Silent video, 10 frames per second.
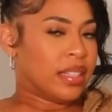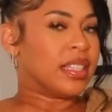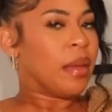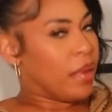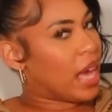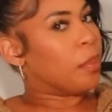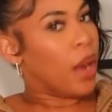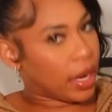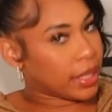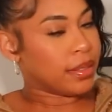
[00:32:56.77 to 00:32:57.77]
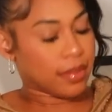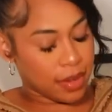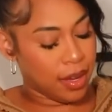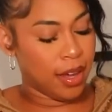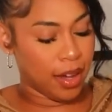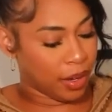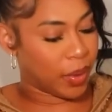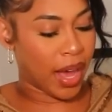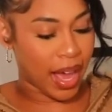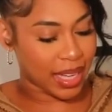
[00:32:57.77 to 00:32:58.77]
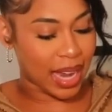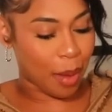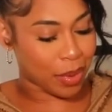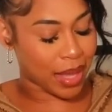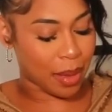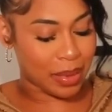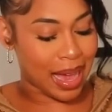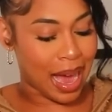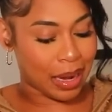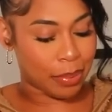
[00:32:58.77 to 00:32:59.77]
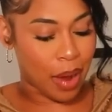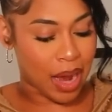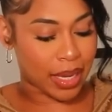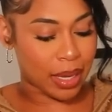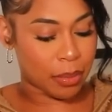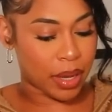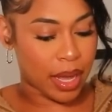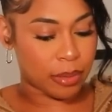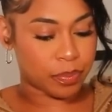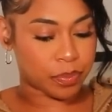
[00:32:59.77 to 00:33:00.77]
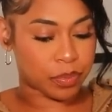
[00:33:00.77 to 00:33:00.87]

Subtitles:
they be out of pocket. Okay, they be out of pocket. But